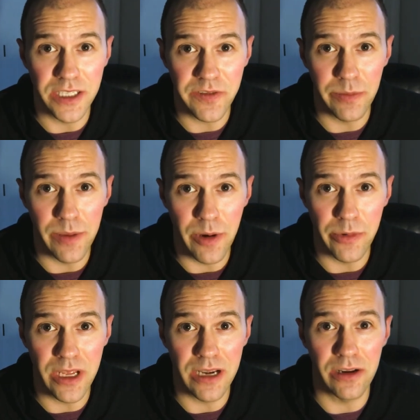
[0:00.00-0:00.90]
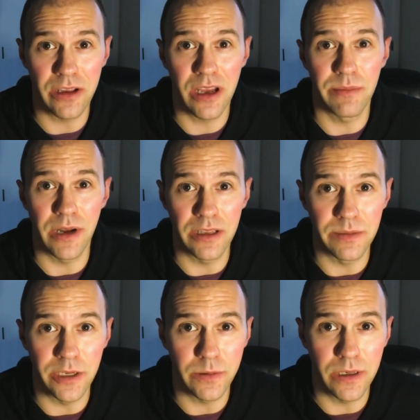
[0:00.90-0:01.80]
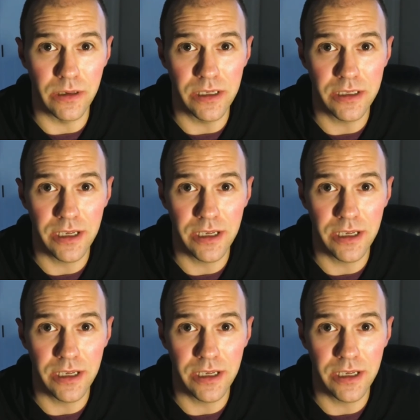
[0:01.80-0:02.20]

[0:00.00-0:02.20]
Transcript: just from my memory, and it'll come a little bit quicker each